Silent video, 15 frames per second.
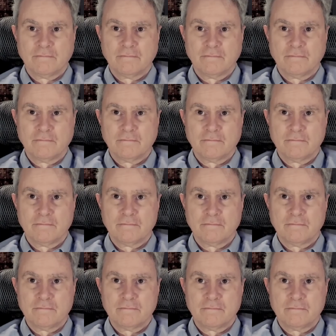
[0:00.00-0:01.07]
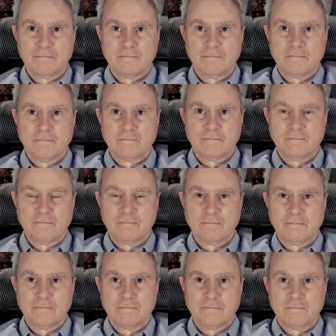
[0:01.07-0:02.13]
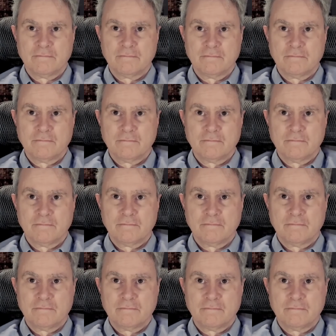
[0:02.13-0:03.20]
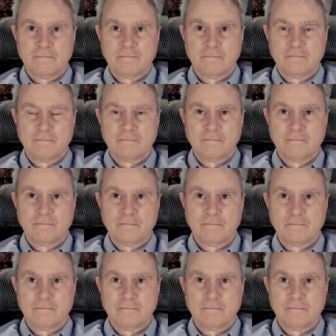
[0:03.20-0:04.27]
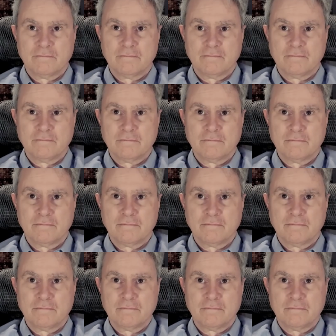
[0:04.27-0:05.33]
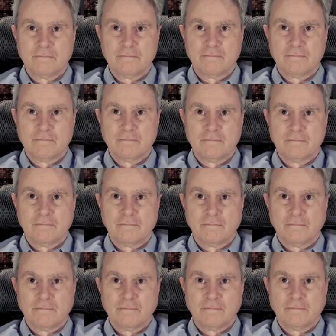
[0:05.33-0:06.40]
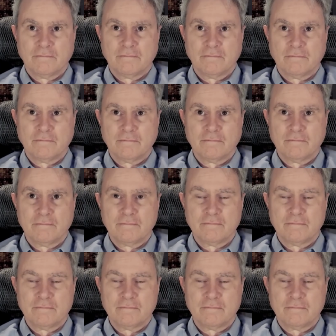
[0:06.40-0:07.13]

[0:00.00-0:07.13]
No words are spoken by the person on screen.